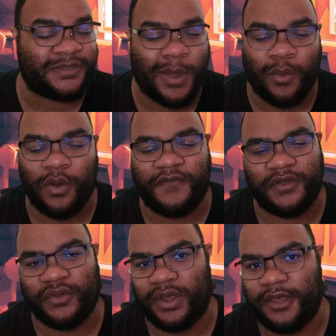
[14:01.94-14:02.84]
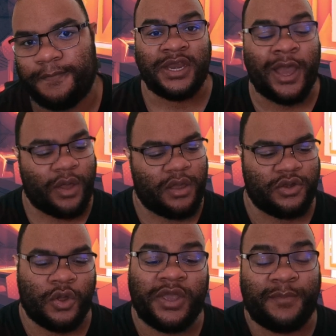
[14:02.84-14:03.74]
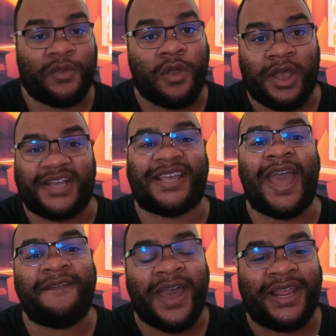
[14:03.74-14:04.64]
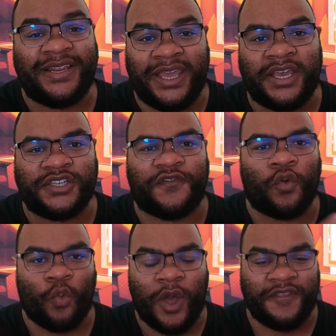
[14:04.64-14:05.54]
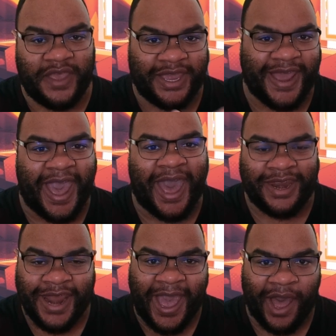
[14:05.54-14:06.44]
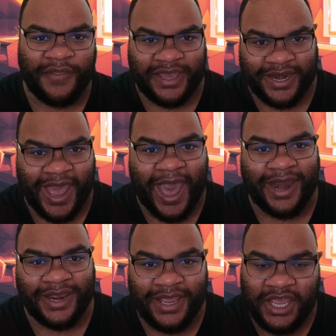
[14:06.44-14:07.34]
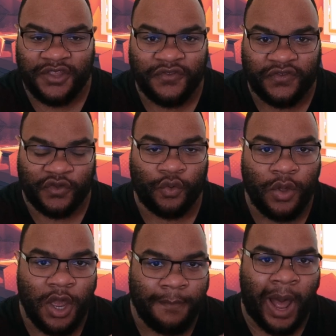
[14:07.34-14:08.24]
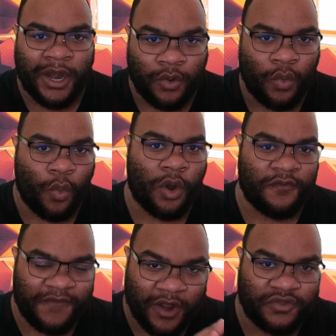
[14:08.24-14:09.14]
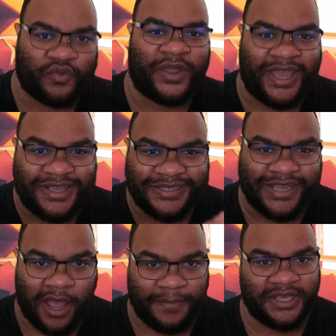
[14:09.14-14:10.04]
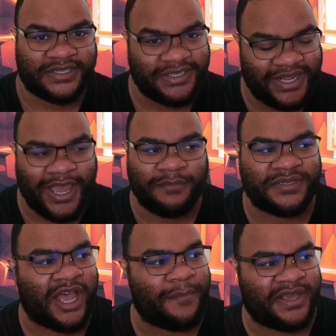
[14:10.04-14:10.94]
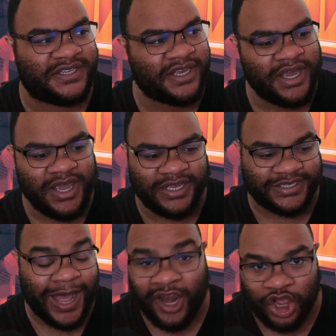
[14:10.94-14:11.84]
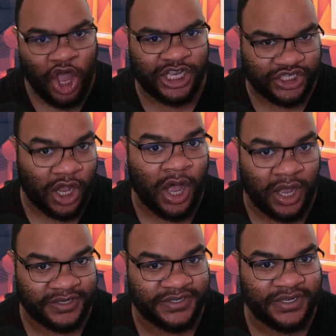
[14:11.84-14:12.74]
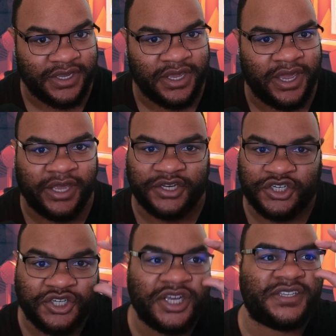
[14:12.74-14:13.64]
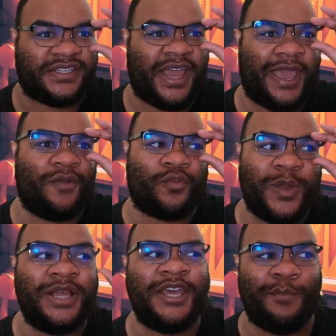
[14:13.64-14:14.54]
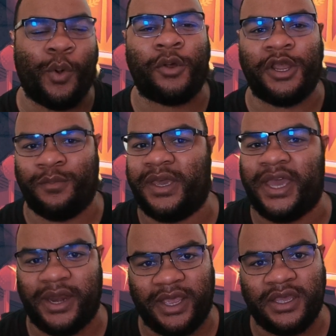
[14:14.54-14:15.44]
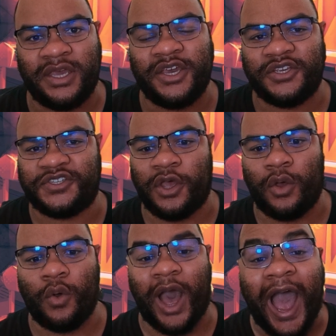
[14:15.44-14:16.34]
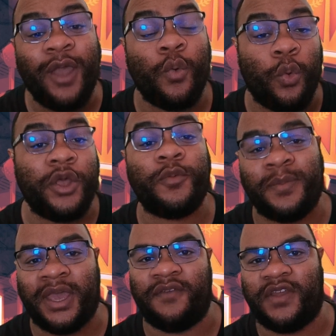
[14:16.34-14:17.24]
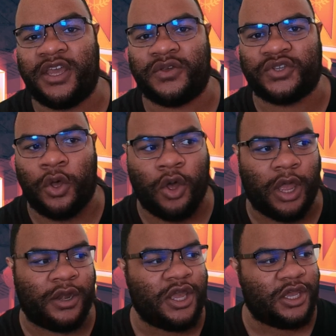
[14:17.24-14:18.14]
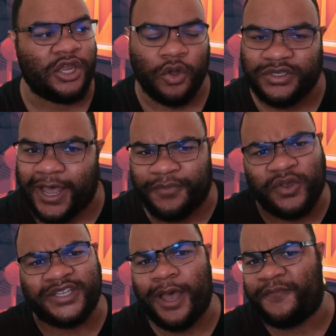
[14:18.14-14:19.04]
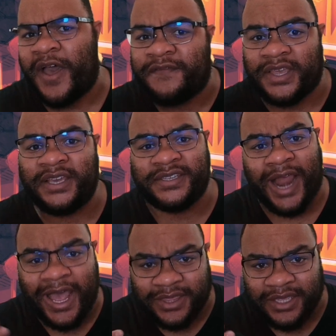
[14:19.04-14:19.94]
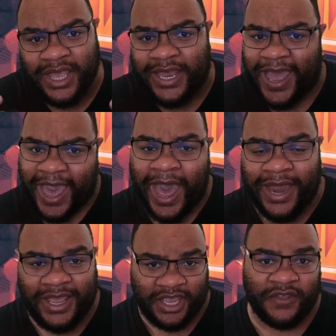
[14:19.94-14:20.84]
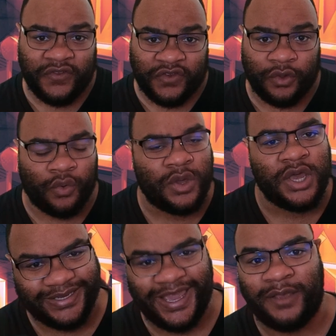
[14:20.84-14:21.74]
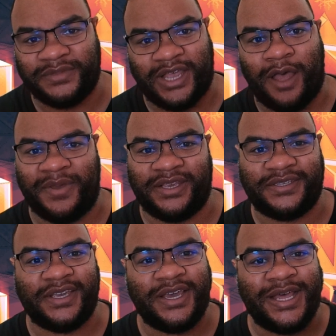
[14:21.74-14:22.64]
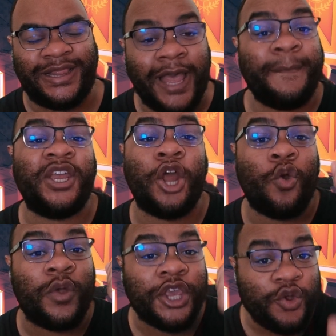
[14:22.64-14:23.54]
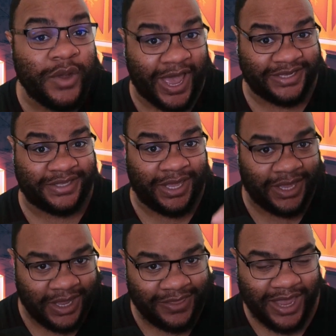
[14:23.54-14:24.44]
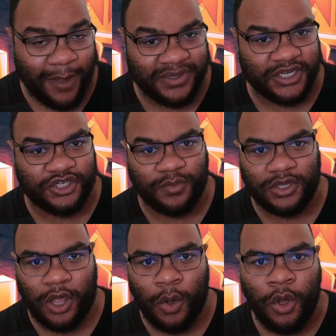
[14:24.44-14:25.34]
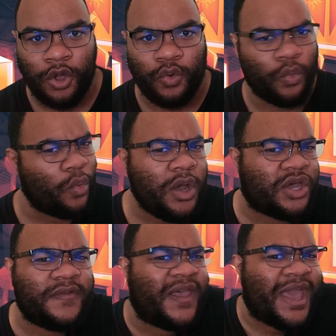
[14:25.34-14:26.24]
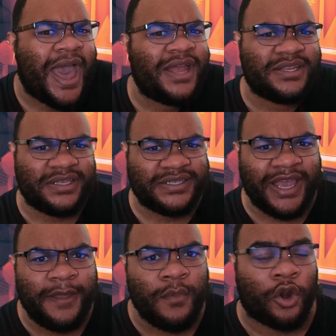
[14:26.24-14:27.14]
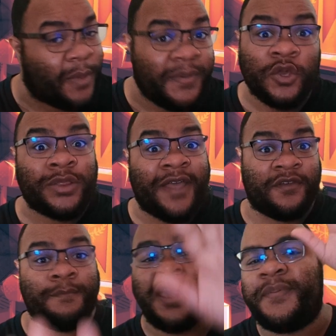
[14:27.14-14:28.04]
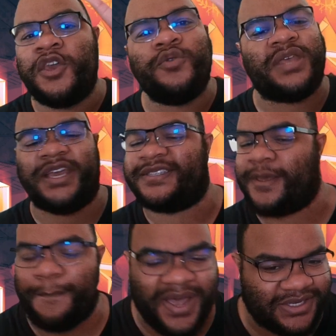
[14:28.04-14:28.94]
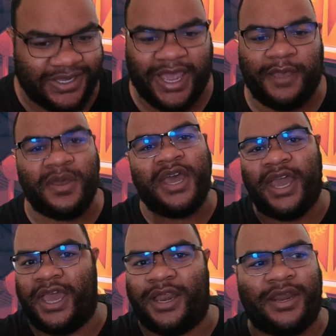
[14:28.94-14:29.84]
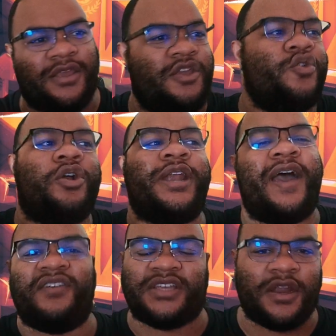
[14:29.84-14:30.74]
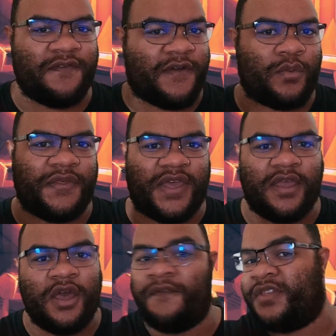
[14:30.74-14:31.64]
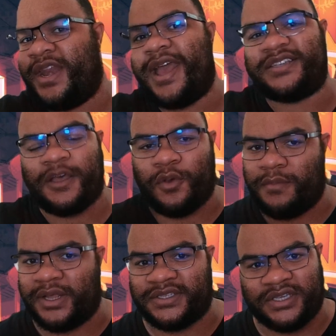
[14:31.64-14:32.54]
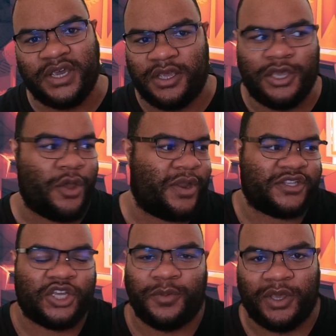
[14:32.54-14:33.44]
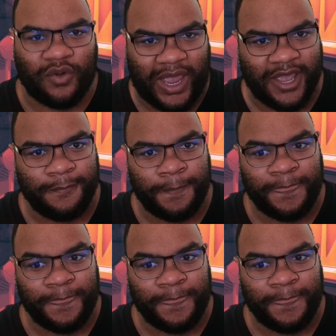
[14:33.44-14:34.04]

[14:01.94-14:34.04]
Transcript: as Modern Warfare three. Now, don't get me wrong, guys. I have ideas for what they could add and how they can add it into Modern Warfare three Zombies. DMZombies is not a lost cause. It's just a really boring beginning. So I will be making videos on, you know, top three, top five things that I think they could add into DMZombies. Let me know what you guys think in the comment section below. What could they add to this game mode? Or maybe you love it. Maybe you think it's the best game and you're gonna have a ton of fun with it for the next couple of months, you know, and it's gonna be great.